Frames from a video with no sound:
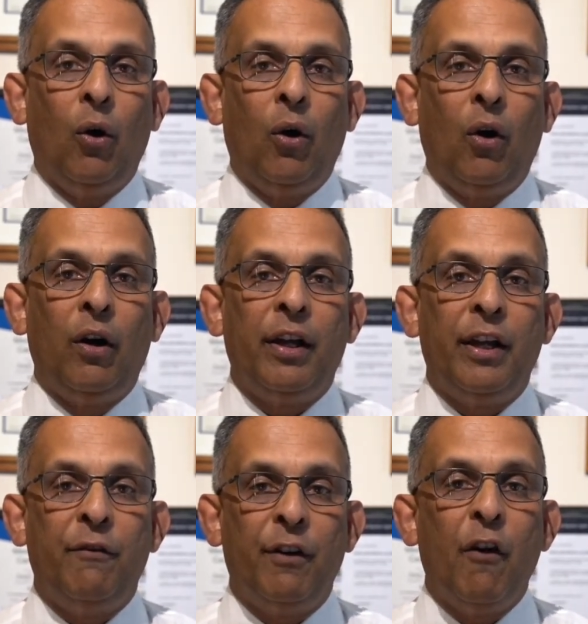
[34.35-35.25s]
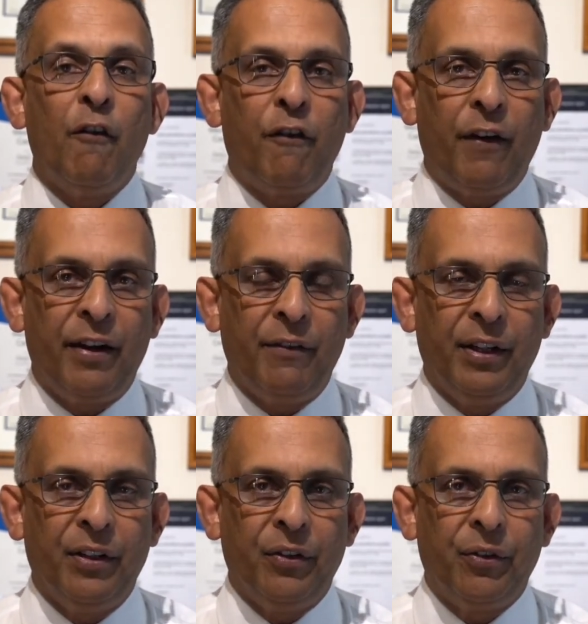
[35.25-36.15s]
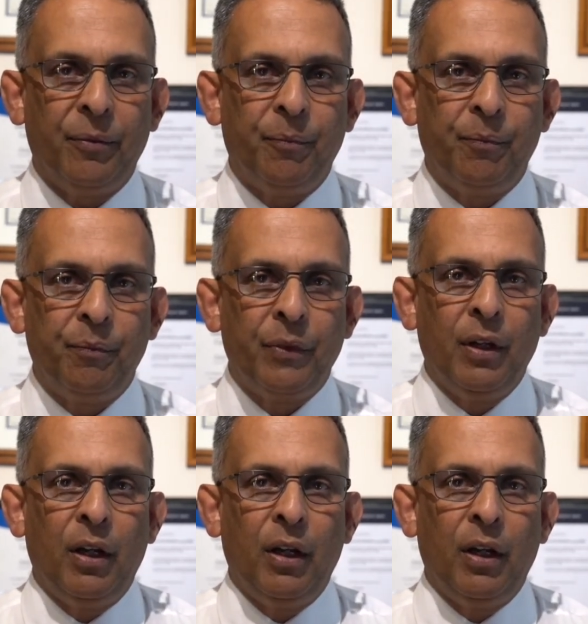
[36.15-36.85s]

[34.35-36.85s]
or even 5 years.